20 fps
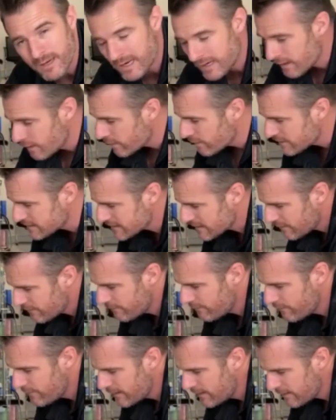the malleolus.
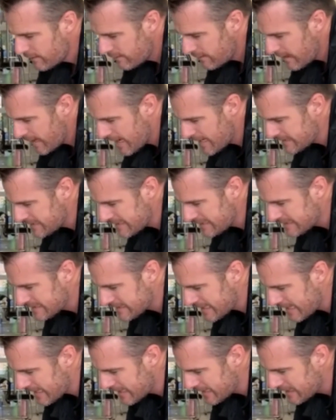As he
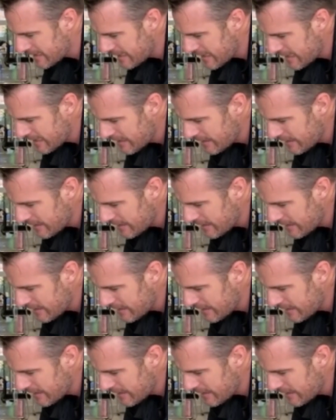stated,